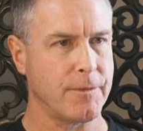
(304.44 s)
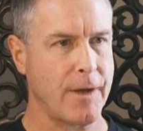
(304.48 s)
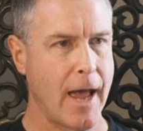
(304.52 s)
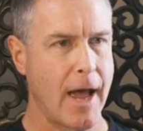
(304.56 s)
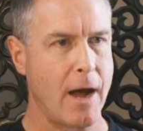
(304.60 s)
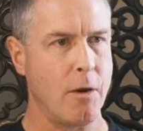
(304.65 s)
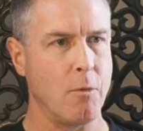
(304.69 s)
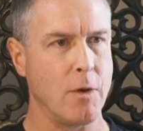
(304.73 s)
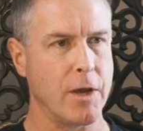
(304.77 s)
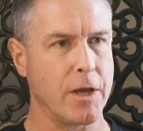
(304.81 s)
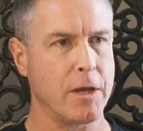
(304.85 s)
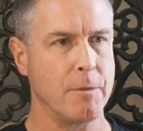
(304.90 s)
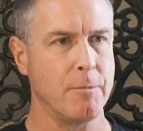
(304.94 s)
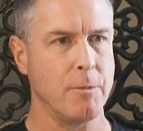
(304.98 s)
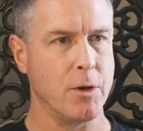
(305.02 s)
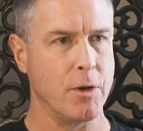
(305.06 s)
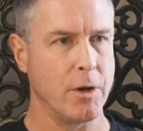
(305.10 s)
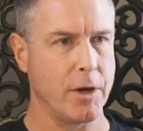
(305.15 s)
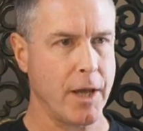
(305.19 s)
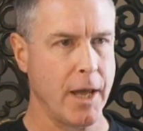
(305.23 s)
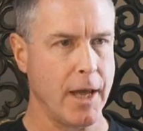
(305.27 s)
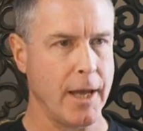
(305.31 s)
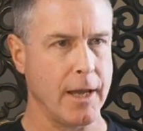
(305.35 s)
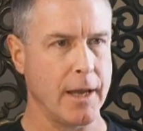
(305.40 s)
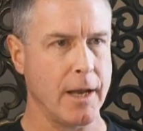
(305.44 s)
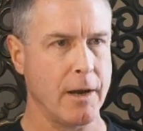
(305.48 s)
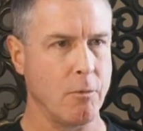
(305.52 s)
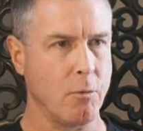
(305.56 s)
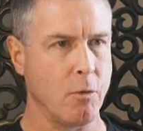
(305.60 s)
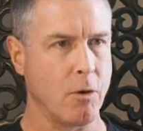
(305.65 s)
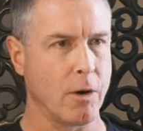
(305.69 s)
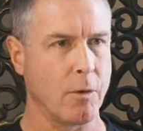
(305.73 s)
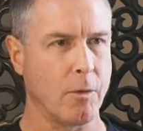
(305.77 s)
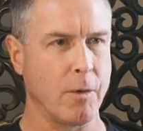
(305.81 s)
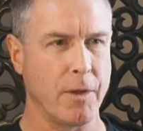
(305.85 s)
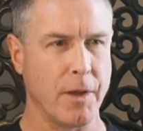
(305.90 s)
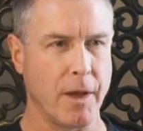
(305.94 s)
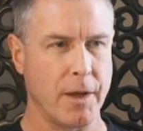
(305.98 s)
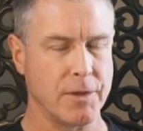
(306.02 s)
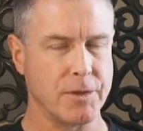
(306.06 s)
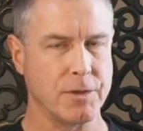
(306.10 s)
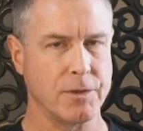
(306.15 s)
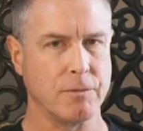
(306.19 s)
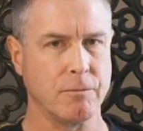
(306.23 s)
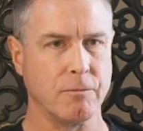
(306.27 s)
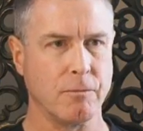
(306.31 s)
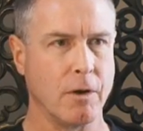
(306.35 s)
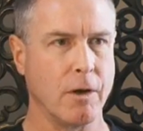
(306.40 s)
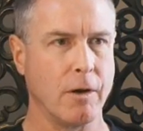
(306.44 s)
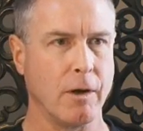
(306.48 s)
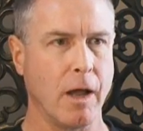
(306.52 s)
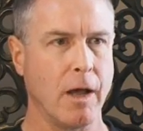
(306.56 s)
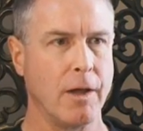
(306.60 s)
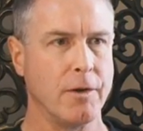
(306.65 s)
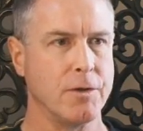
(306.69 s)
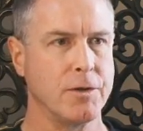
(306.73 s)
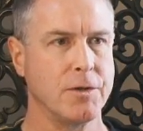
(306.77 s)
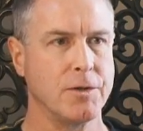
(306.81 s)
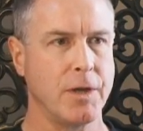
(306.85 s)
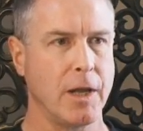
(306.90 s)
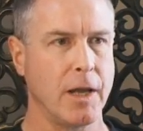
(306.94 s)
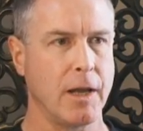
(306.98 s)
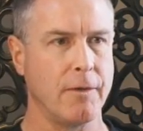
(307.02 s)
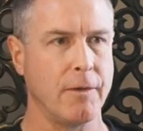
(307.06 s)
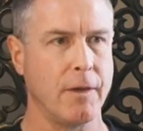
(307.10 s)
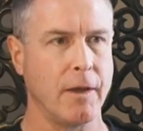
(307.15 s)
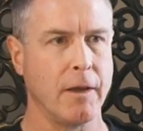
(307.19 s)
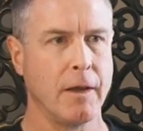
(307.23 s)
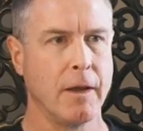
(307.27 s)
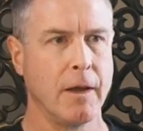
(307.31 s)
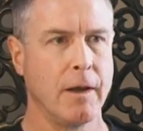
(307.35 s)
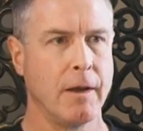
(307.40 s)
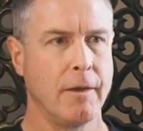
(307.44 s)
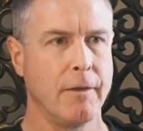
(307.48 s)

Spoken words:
of how we communicate and work with others and understand that